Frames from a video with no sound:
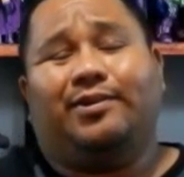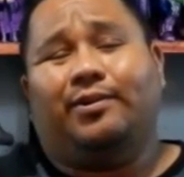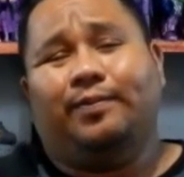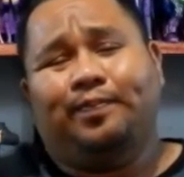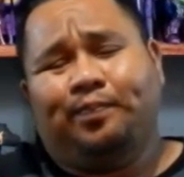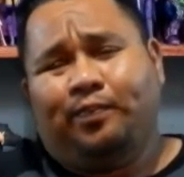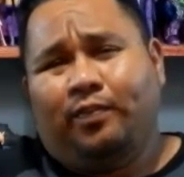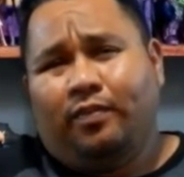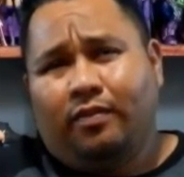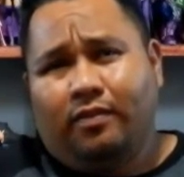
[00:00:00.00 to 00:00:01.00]
So,
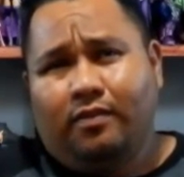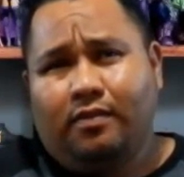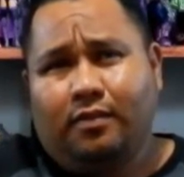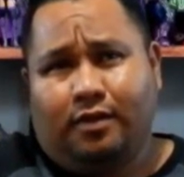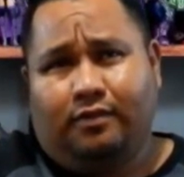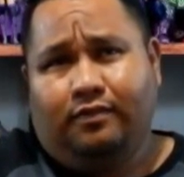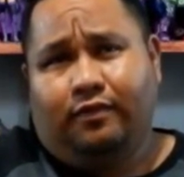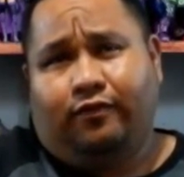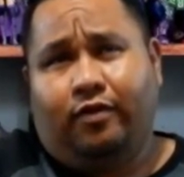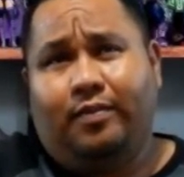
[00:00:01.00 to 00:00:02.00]

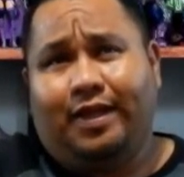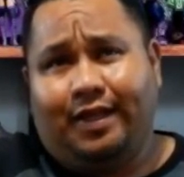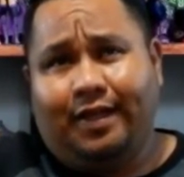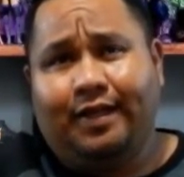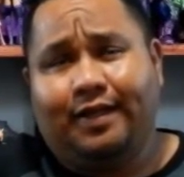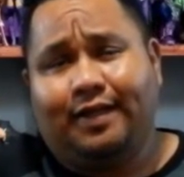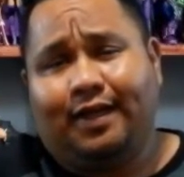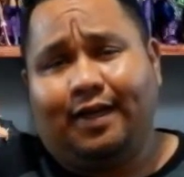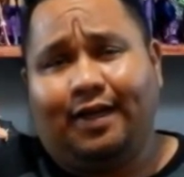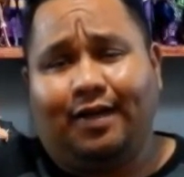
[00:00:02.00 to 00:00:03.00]
for me,
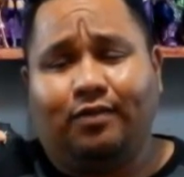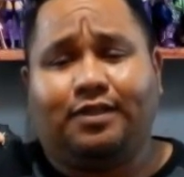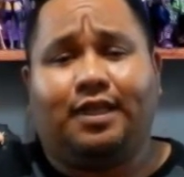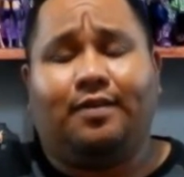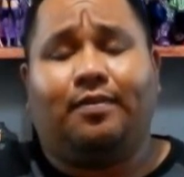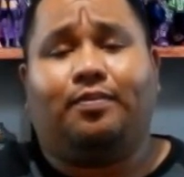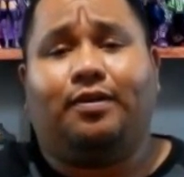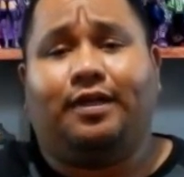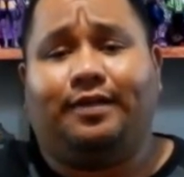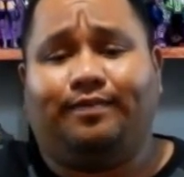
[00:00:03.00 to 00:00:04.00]
I would say I'm a
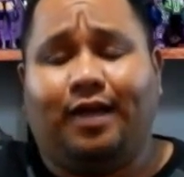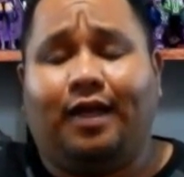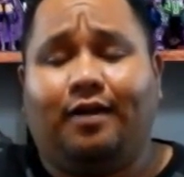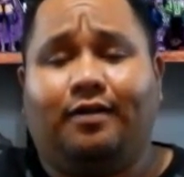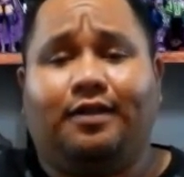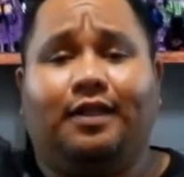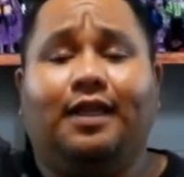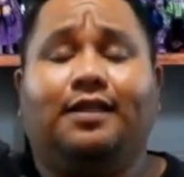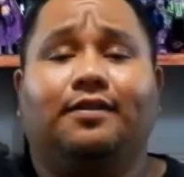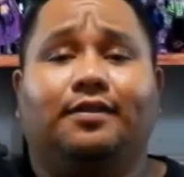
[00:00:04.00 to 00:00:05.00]
pretty die-hard
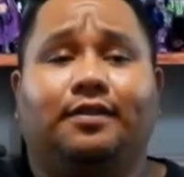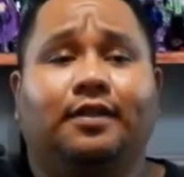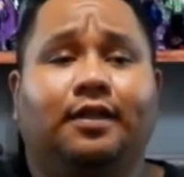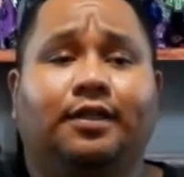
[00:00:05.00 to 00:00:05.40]
collector,